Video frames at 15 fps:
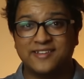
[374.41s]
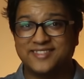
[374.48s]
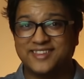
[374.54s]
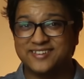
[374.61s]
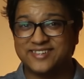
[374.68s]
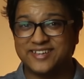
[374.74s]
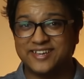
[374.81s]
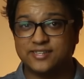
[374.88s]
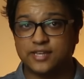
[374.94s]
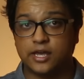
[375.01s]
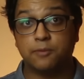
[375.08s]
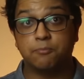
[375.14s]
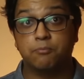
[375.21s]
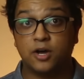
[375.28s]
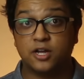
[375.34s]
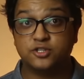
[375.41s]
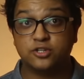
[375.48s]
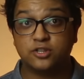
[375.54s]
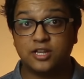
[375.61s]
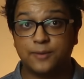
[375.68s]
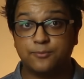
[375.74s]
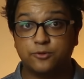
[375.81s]
this is a
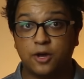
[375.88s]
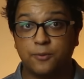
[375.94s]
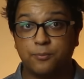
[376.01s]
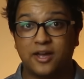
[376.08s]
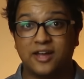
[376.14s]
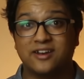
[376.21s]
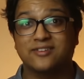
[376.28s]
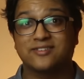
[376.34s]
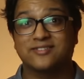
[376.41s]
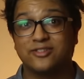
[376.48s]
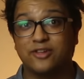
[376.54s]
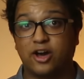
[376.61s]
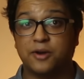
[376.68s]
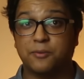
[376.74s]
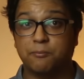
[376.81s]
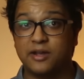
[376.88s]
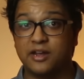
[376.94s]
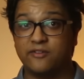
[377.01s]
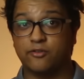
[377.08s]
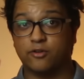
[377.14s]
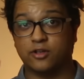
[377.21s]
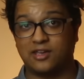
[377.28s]
budget laptop and is not
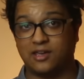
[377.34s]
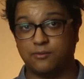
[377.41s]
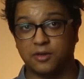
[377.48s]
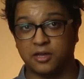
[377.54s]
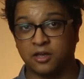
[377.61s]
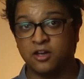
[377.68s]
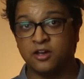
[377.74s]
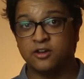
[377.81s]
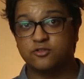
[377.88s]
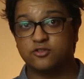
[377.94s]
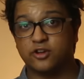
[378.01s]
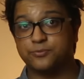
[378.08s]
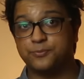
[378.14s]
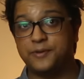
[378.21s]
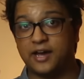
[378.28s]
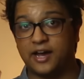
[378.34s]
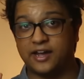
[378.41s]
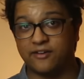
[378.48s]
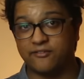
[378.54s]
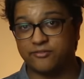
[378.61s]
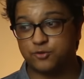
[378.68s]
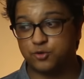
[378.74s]
made for gaming. Trust me, I
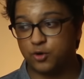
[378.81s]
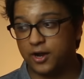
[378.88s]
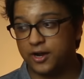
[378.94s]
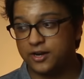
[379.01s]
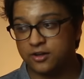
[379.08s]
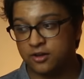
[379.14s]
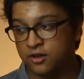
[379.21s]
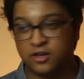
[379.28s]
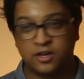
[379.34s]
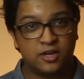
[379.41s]
have tried.